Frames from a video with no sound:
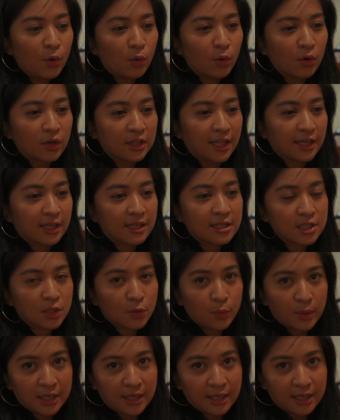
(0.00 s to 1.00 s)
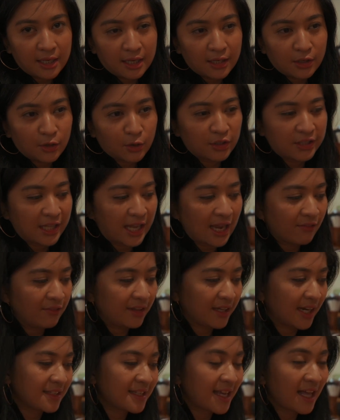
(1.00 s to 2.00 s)
or like squid ink, or they have
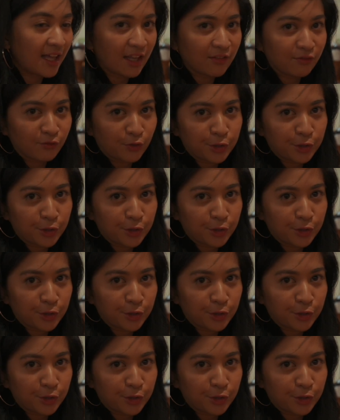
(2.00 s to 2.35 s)
like Italian